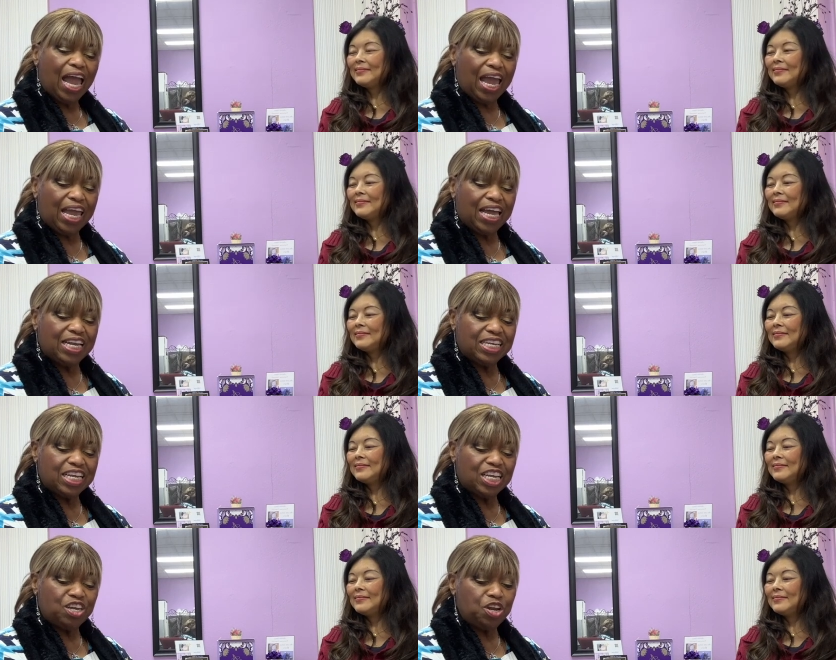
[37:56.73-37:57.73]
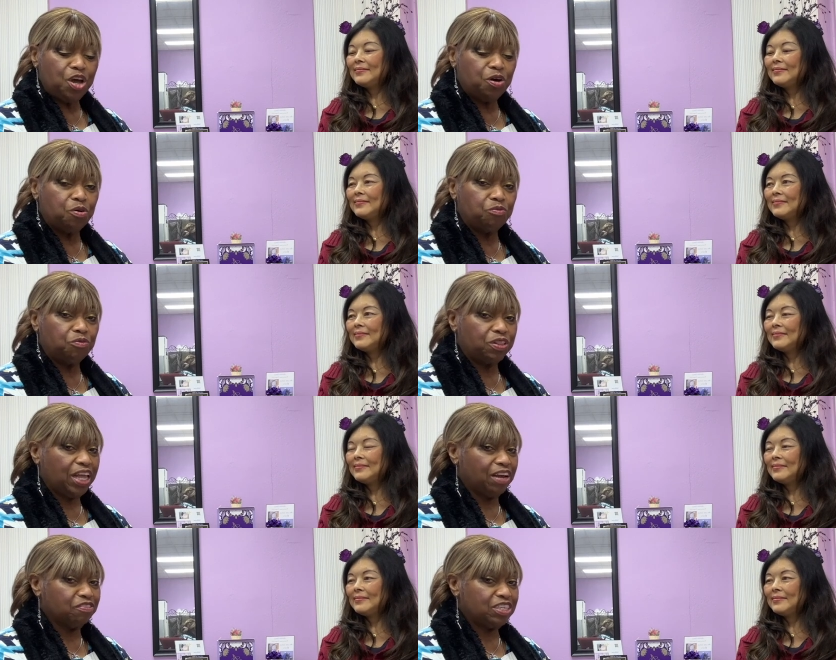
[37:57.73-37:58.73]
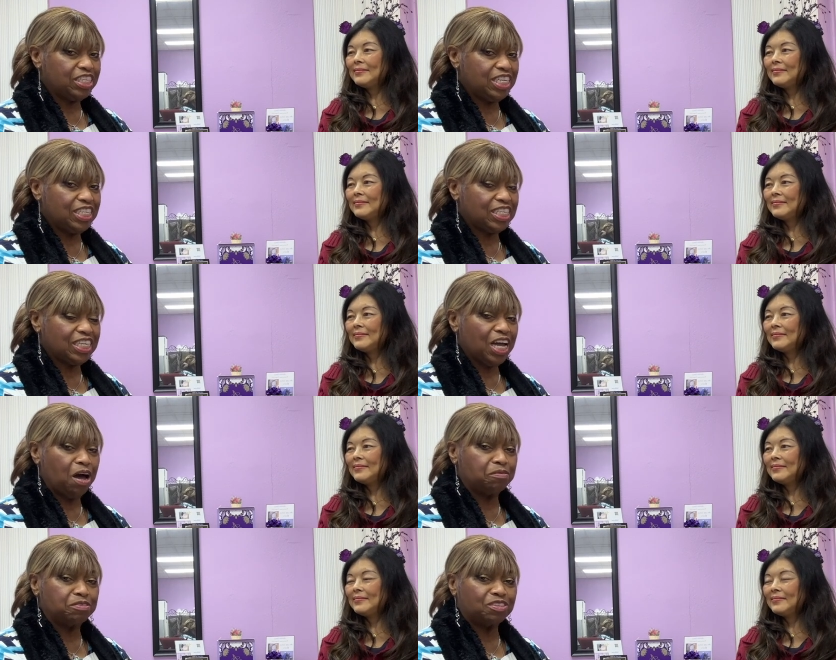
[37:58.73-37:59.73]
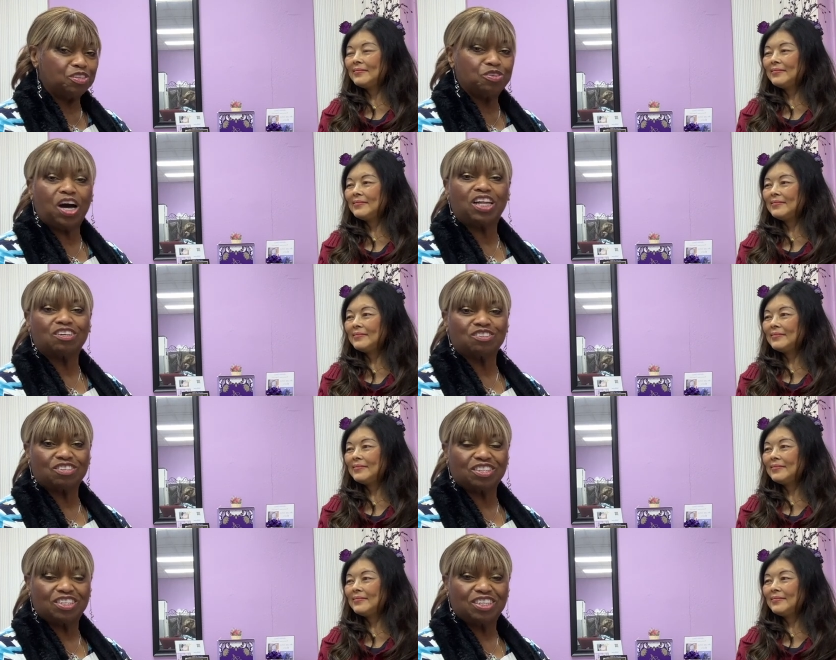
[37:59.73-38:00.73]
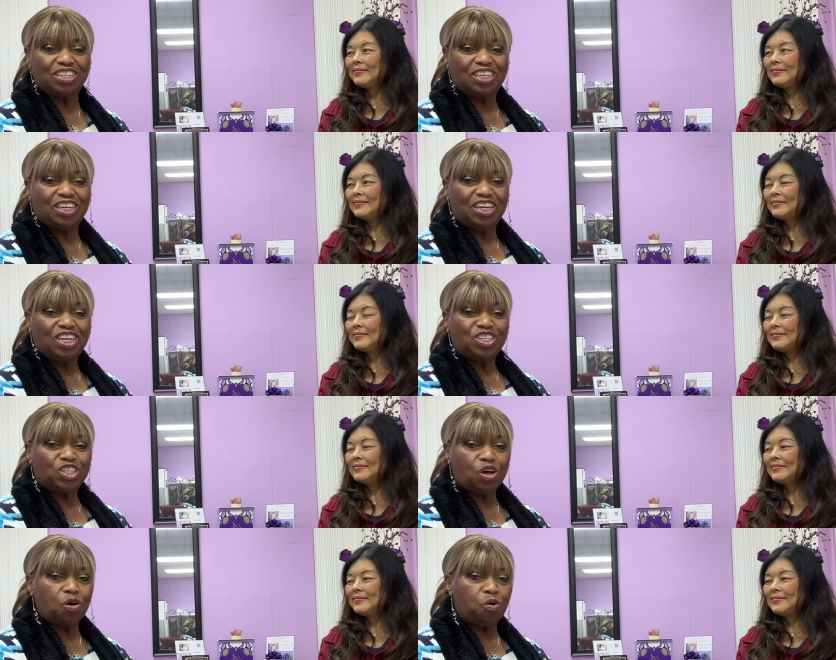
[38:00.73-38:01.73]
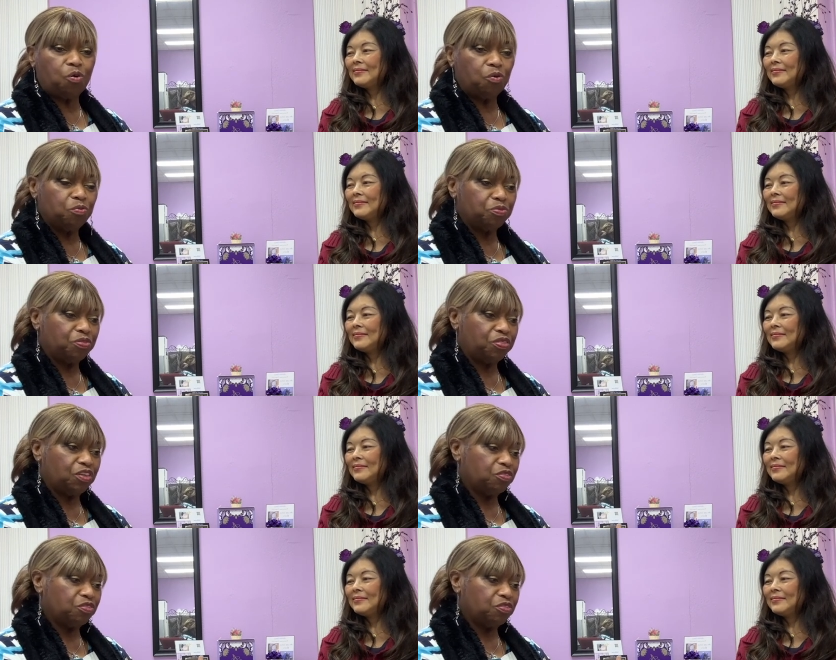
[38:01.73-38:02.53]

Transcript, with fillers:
Speaker 1: And, you know, with every season comes new colors. So the